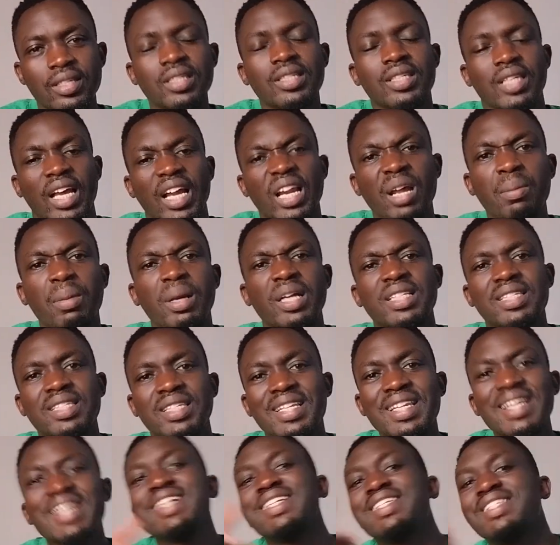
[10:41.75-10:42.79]
these elements
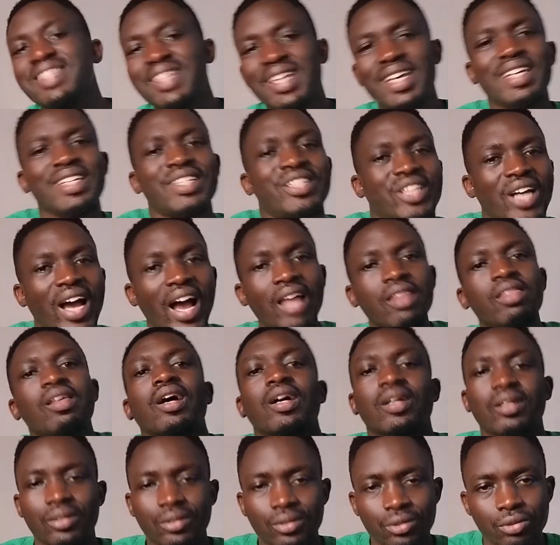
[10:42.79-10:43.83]
needs each
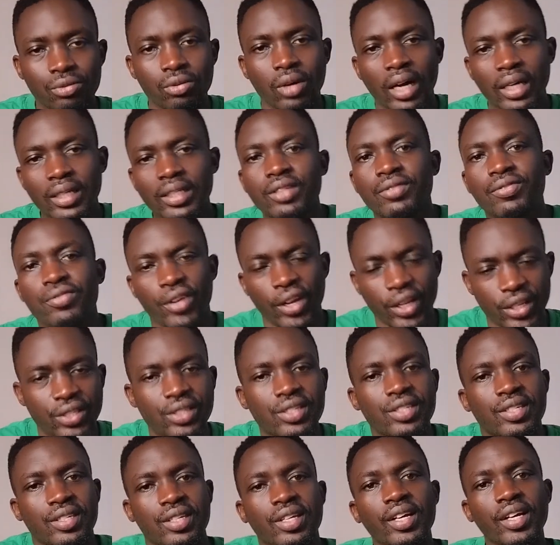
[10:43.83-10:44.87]
other to
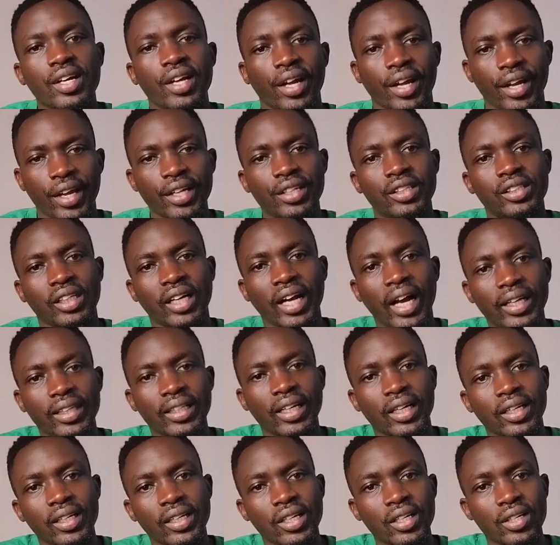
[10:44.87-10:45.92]
activate each
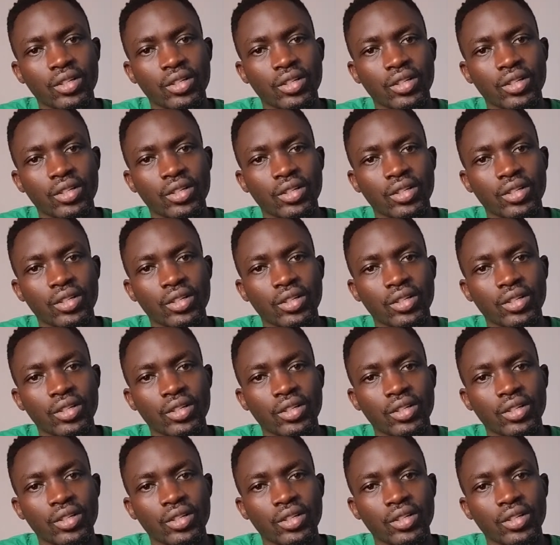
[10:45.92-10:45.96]
other.